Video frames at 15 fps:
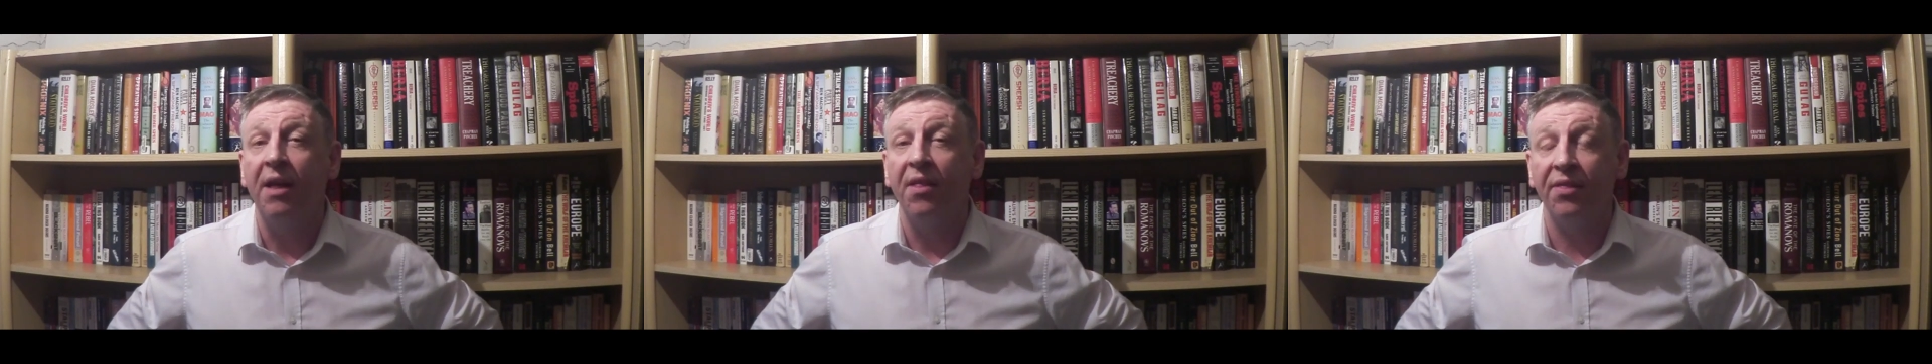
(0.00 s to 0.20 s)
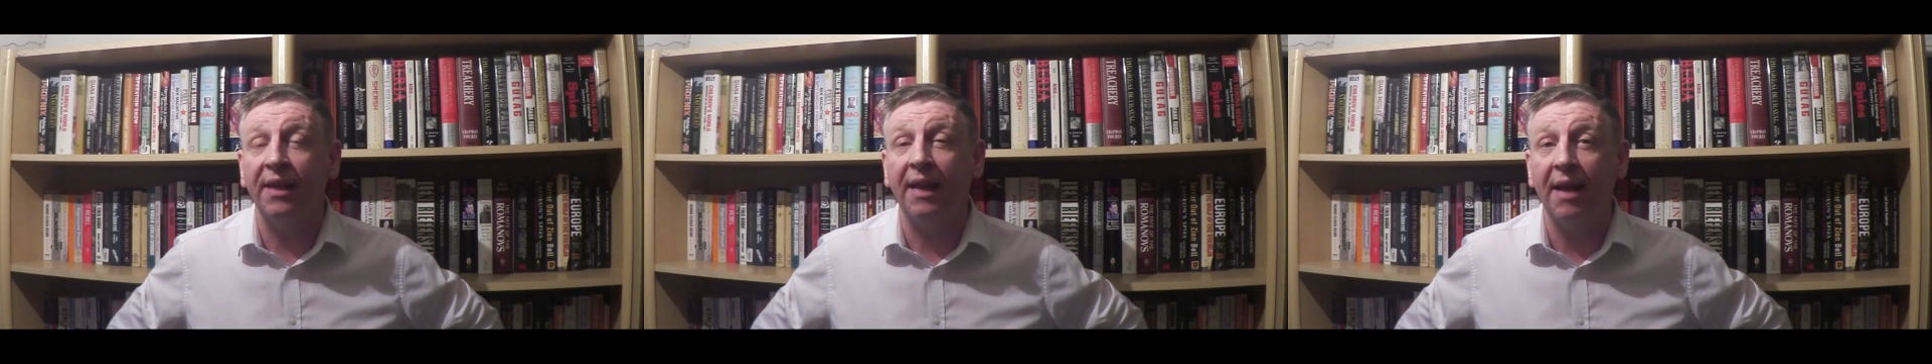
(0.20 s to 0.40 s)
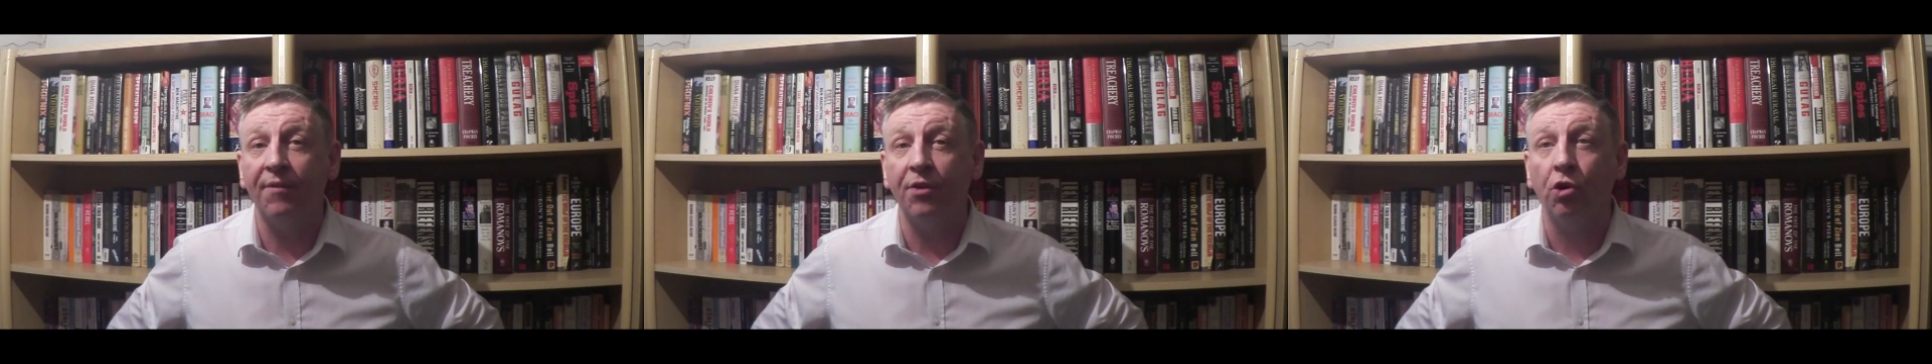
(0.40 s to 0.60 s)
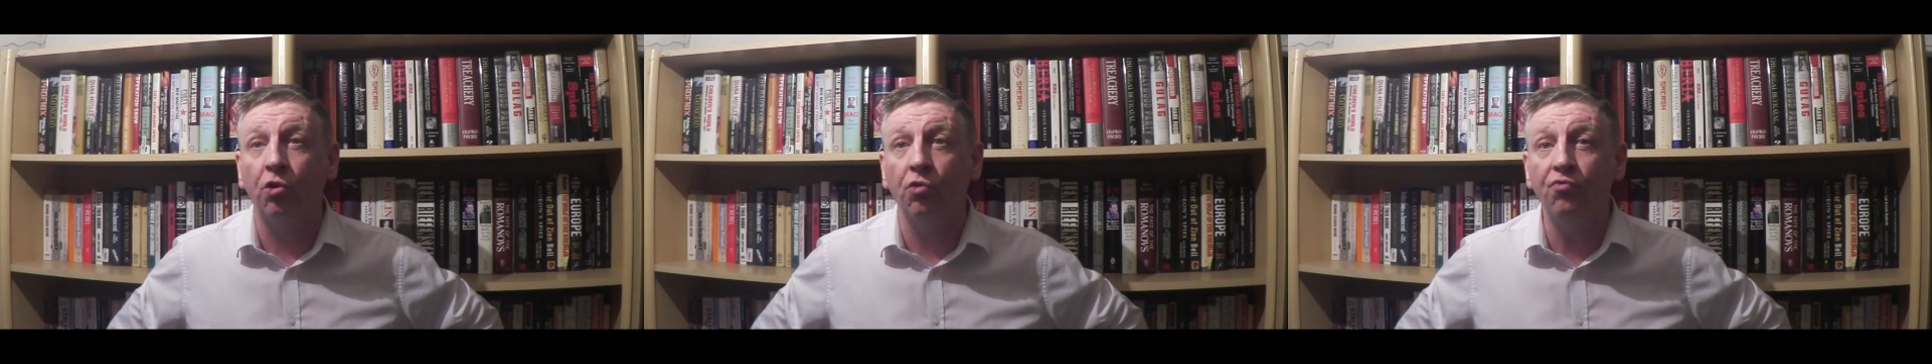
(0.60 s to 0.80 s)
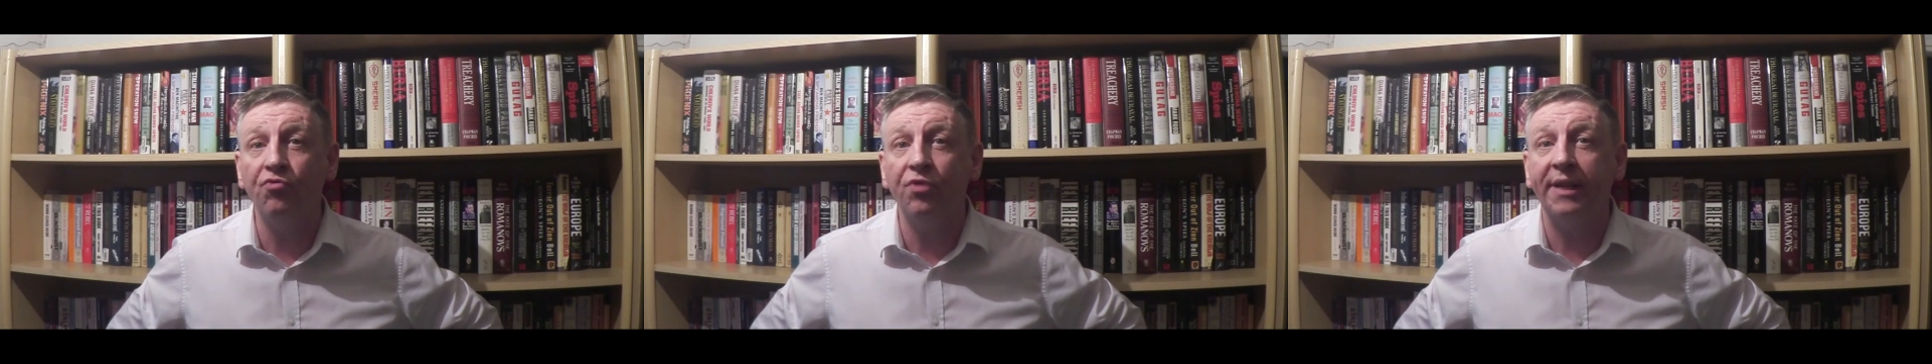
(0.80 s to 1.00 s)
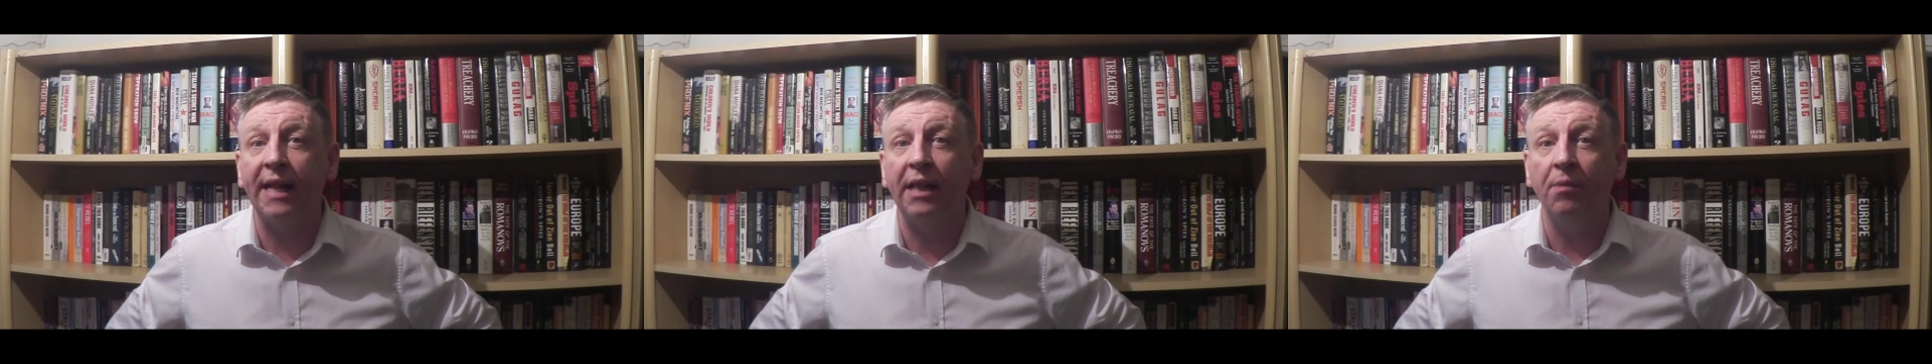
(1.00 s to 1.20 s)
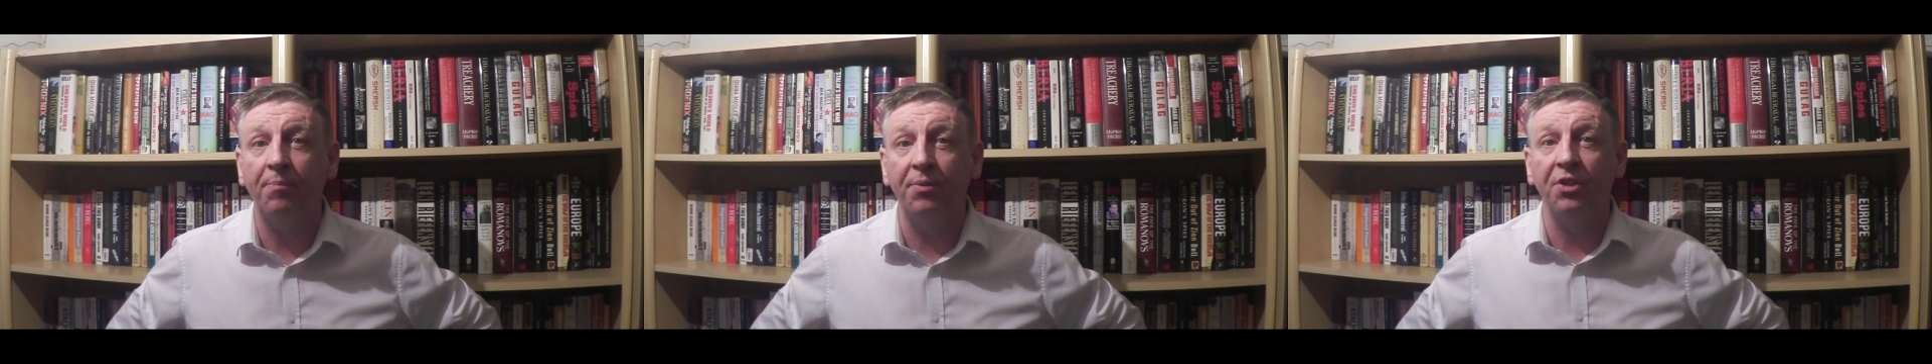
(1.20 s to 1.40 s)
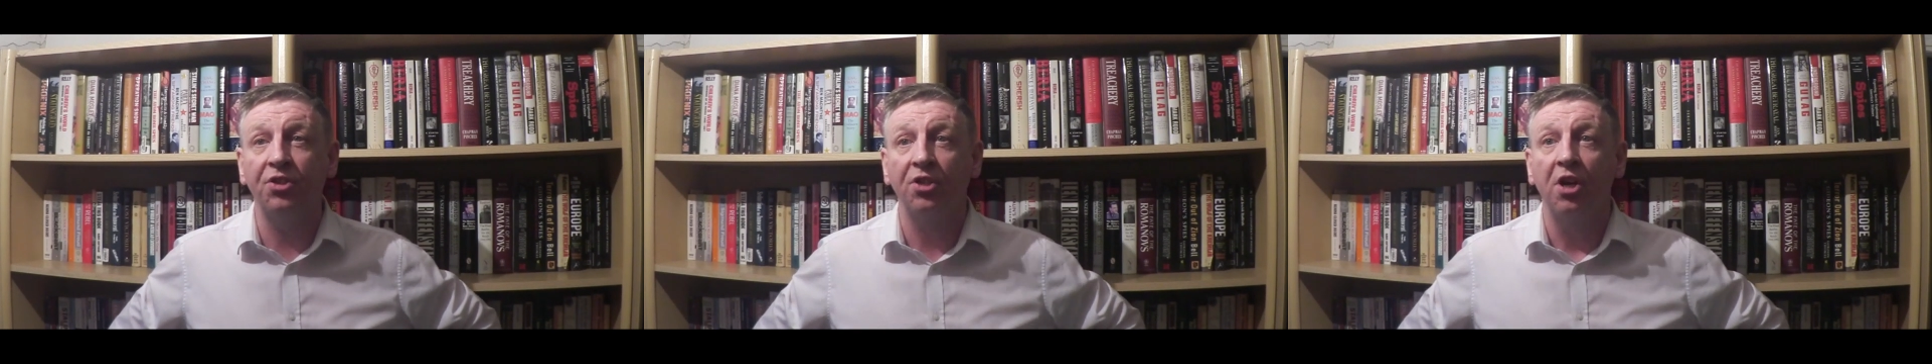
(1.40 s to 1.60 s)
They'll have a hundred
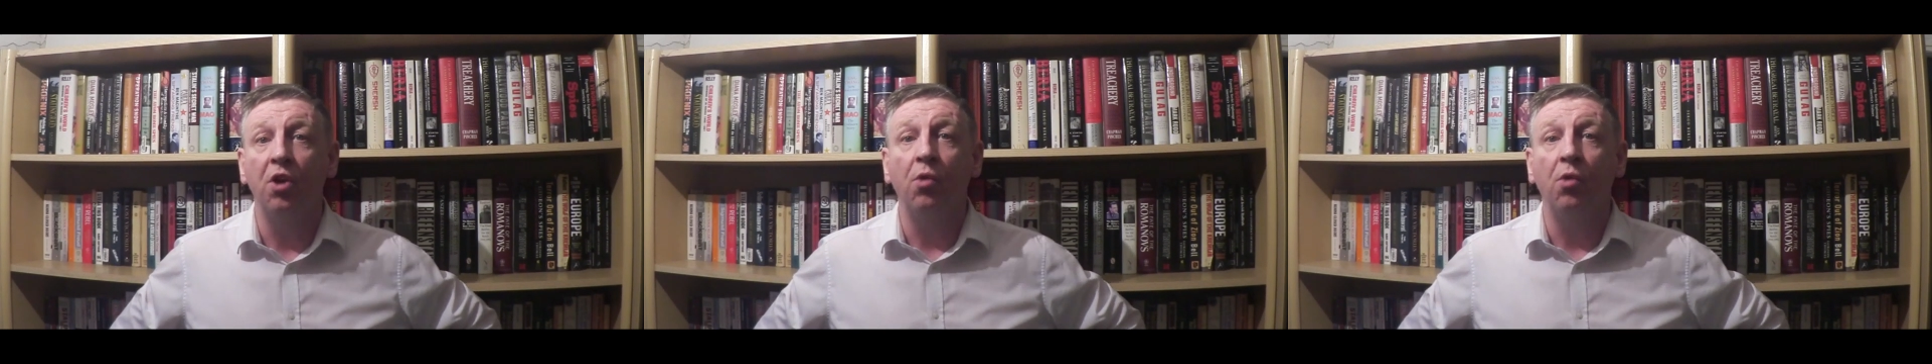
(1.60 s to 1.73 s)
helpers